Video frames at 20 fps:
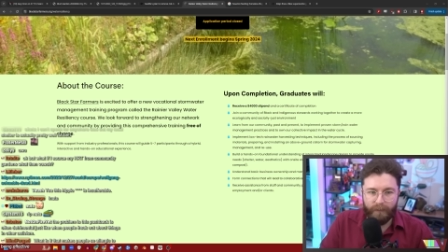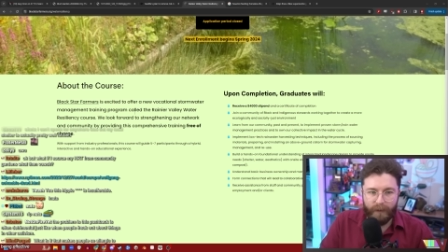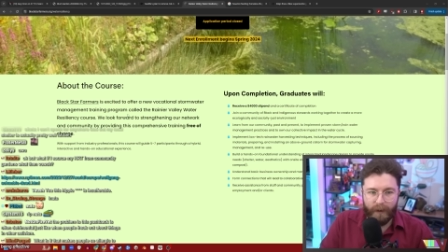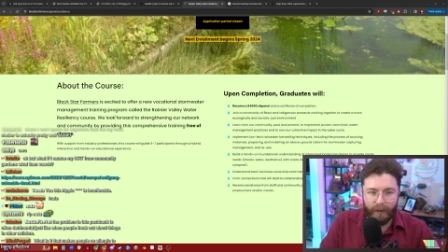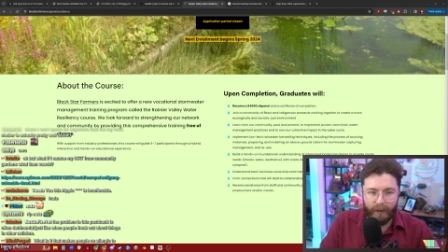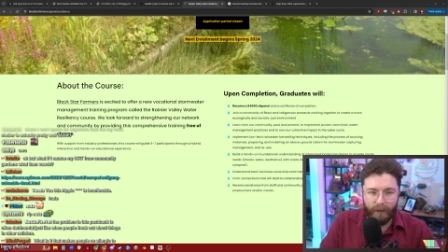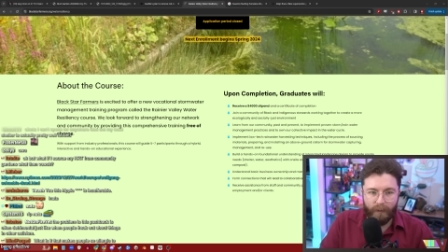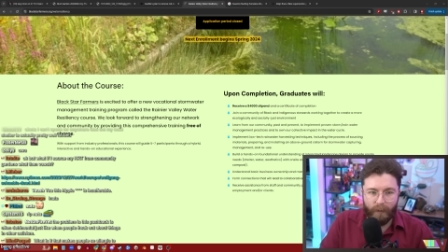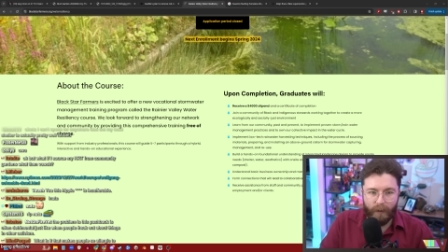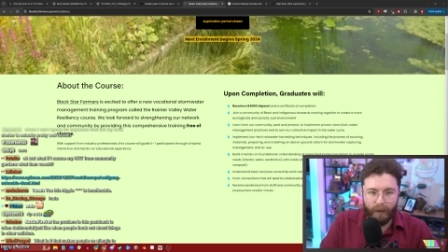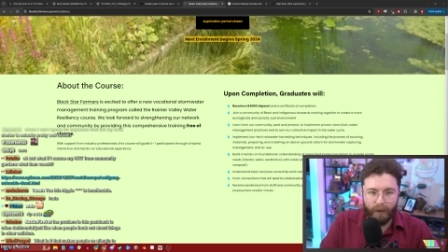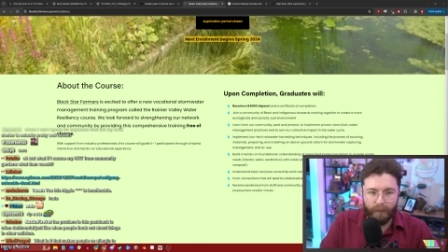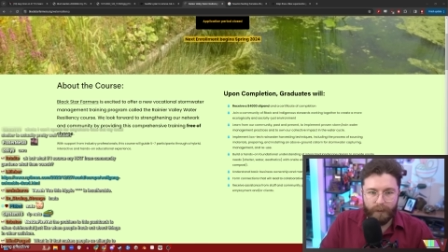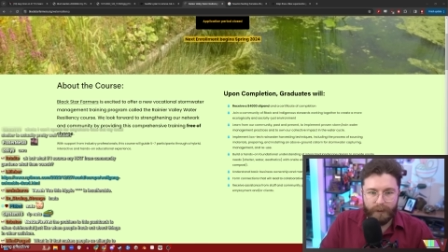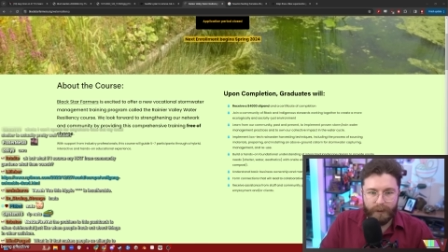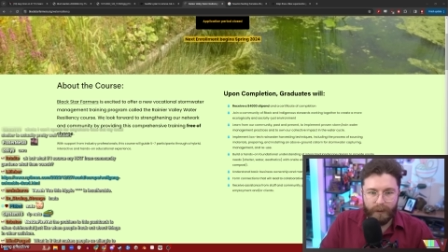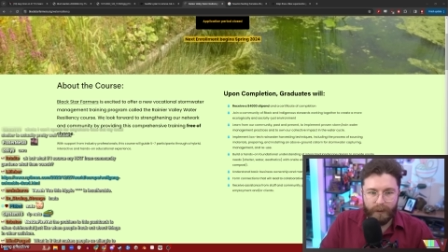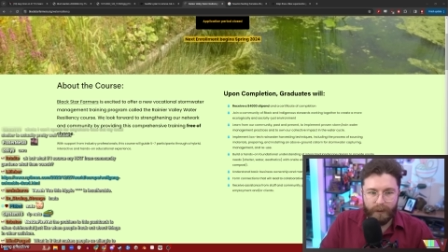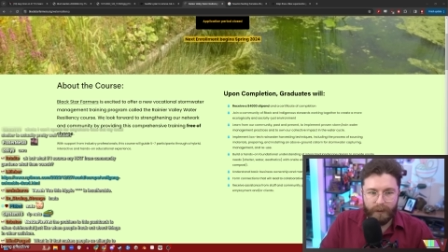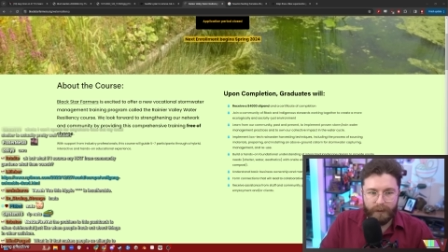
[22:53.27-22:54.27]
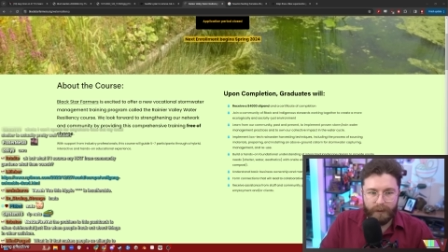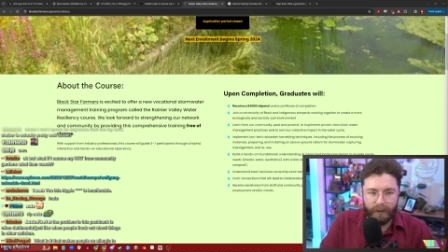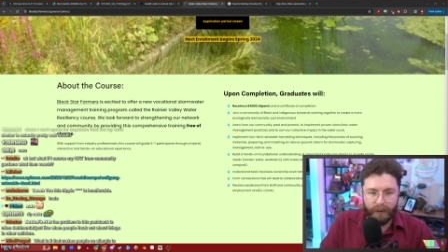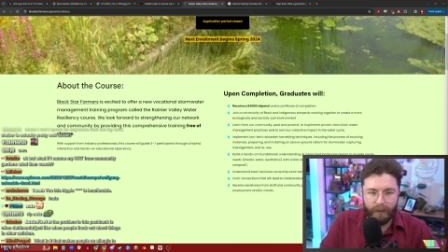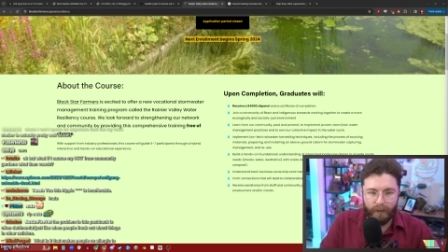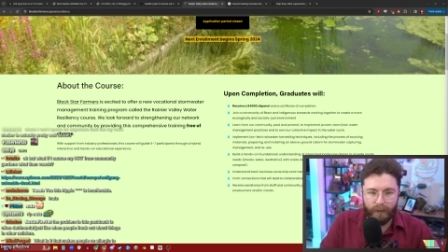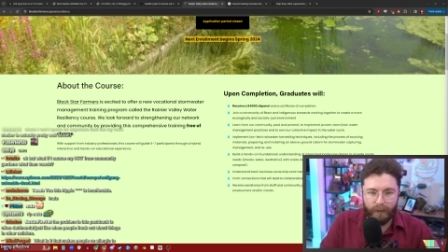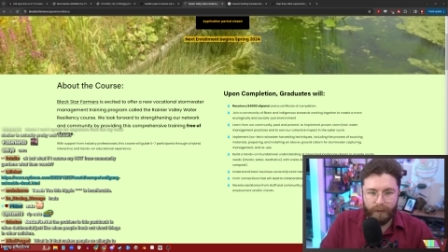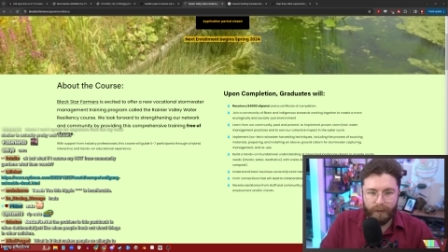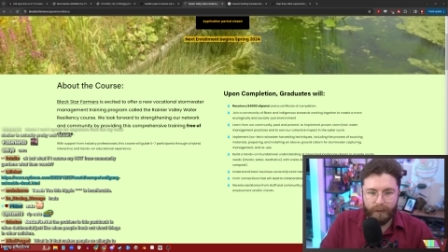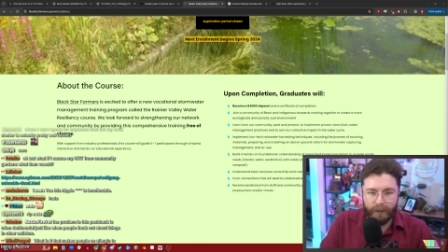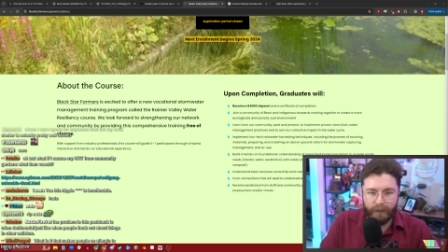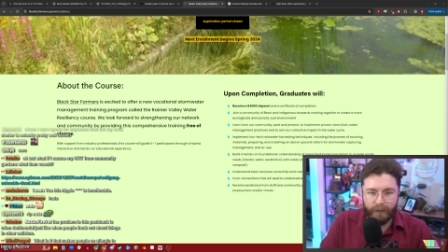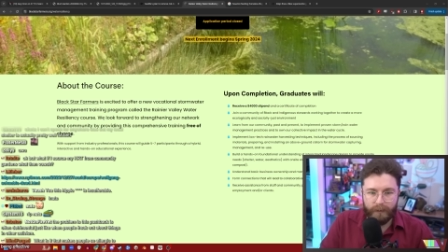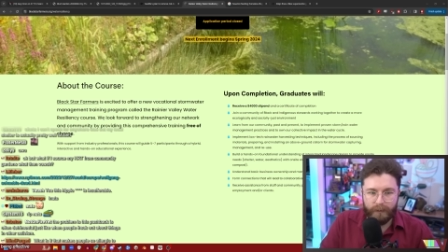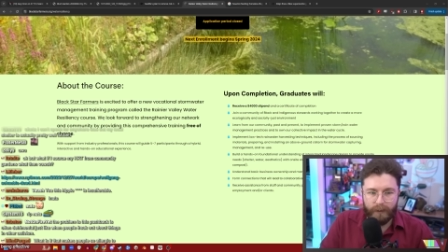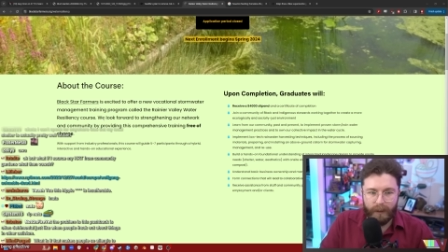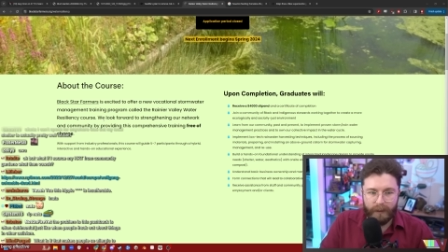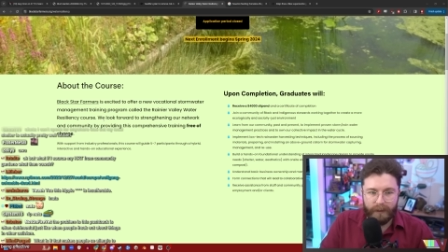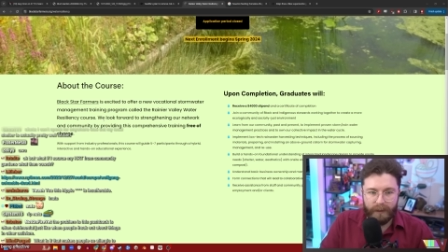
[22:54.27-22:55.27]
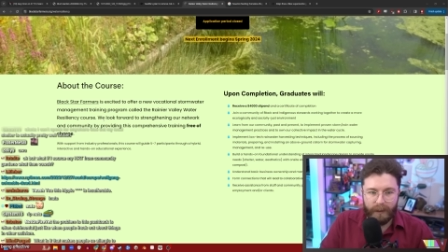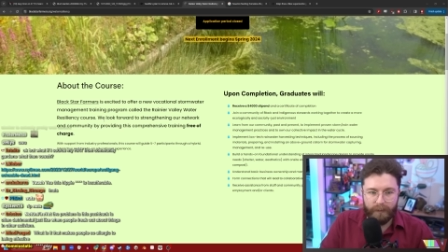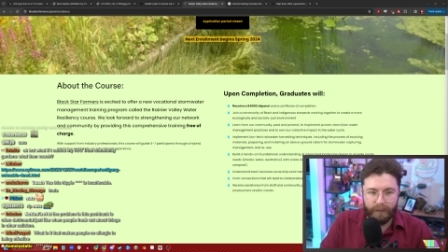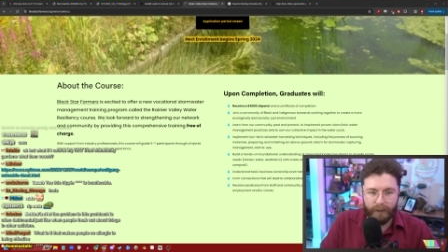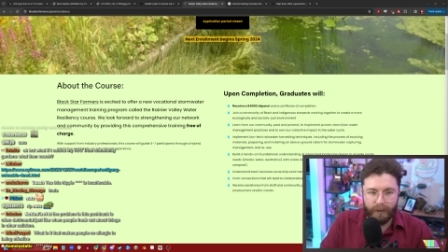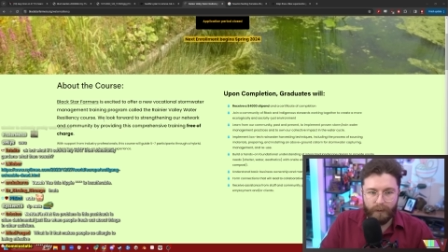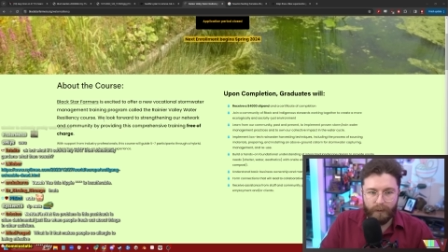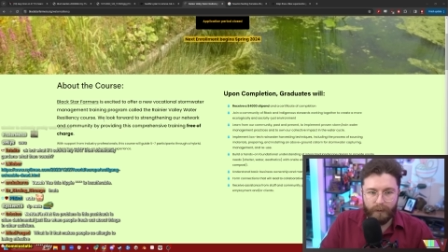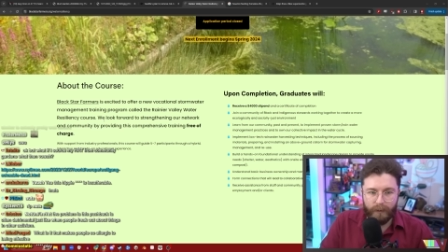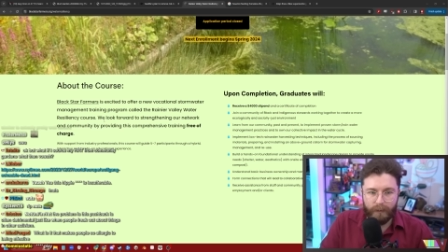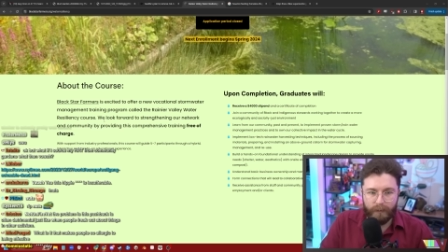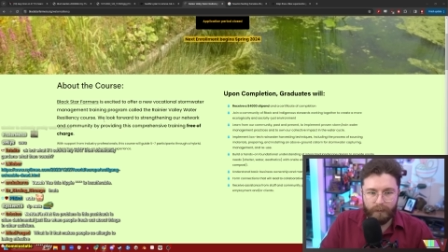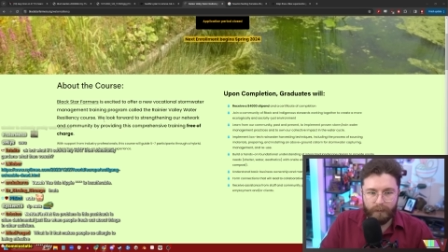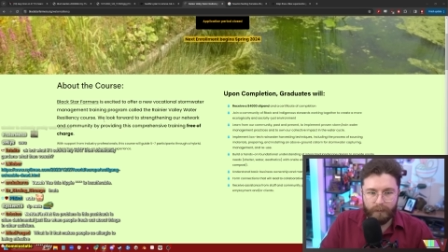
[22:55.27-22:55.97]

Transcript: Valley Water Resiliency Course. That seems cool.